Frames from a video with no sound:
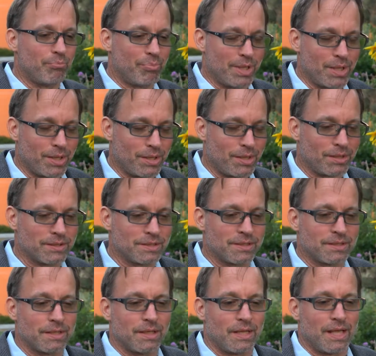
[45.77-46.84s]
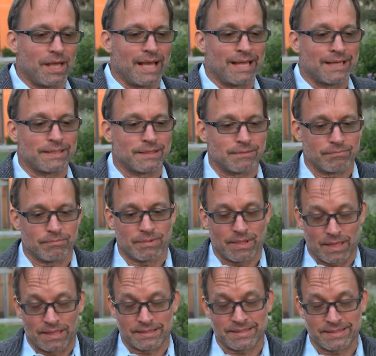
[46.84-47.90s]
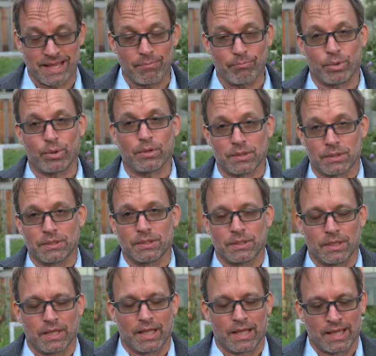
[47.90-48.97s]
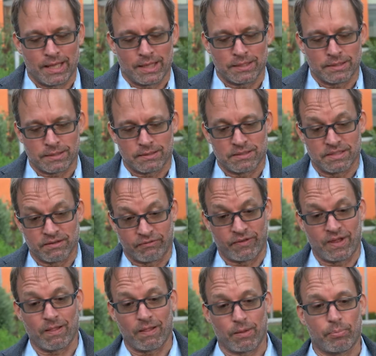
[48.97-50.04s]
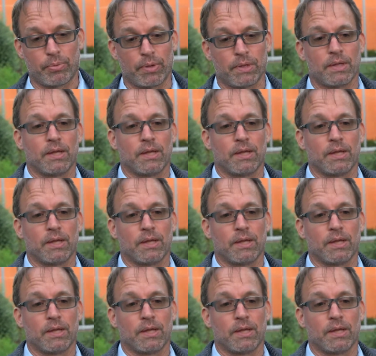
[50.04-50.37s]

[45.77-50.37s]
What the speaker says: build, and assemble and develop